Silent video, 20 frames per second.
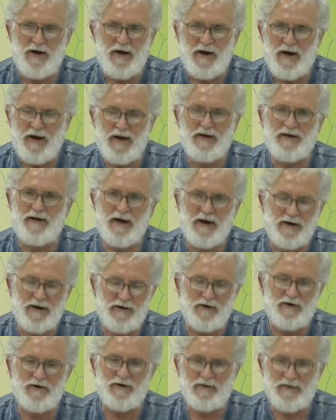And
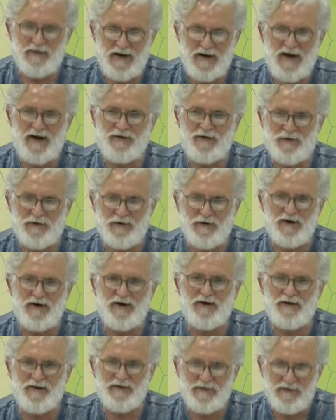look, the answer
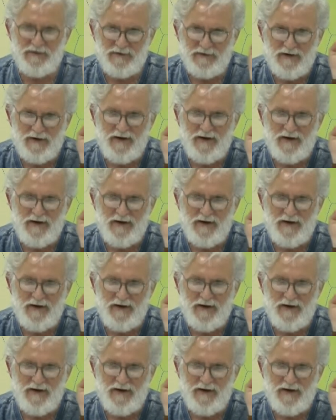is